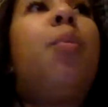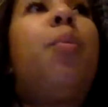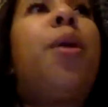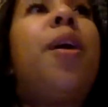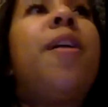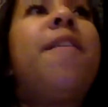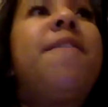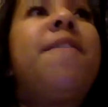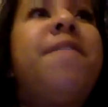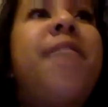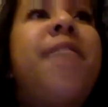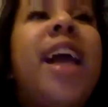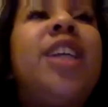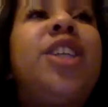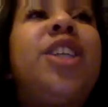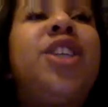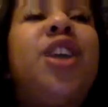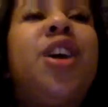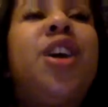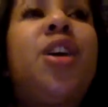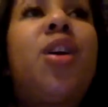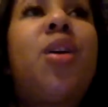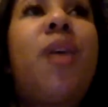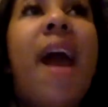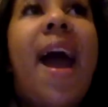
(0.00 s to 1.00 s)
perfect
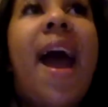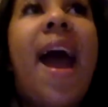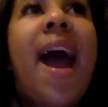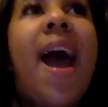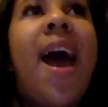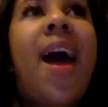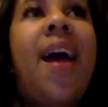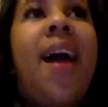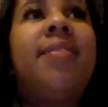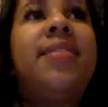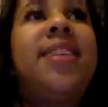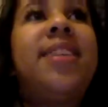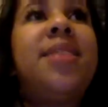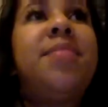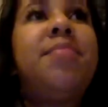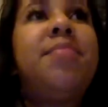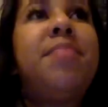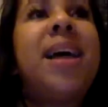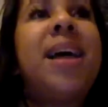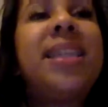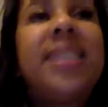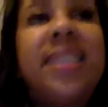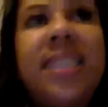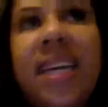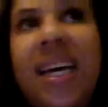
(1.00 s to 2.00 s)
your craft and
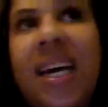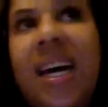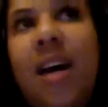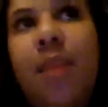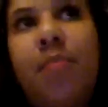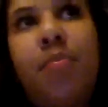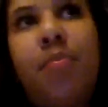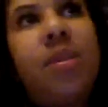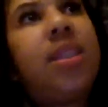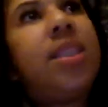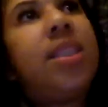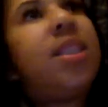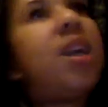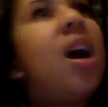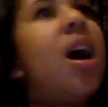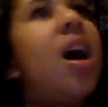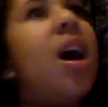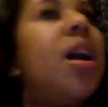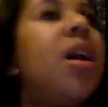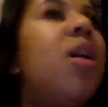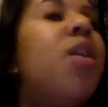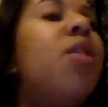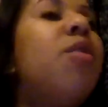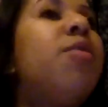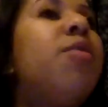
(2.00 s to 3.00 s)
mess up and
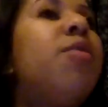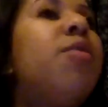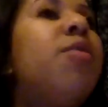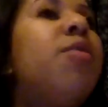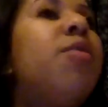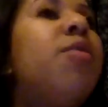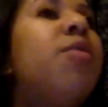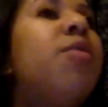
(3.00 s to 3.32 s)
start over